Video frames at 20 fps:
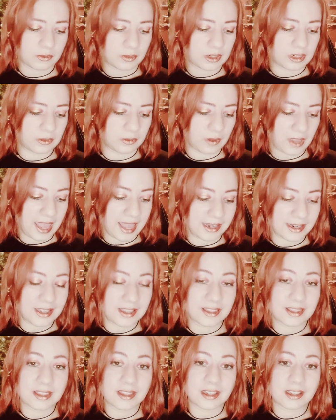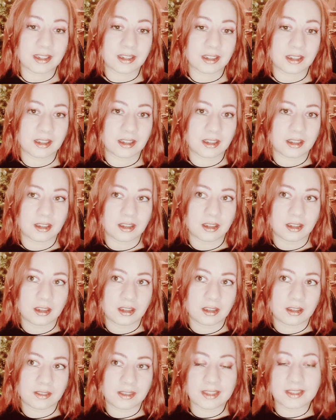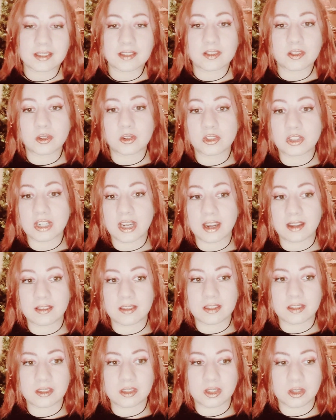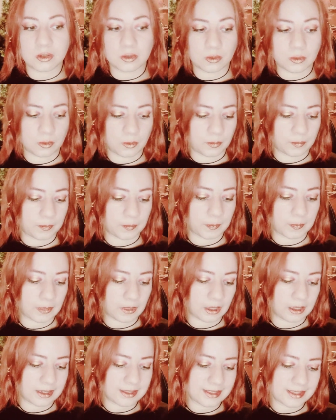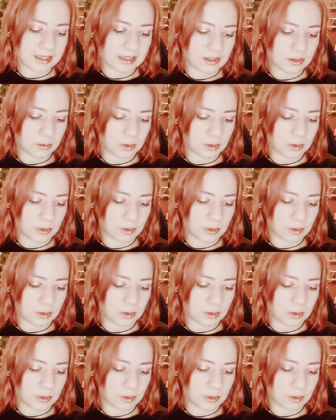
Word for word: And if anything, this is your chance to, it says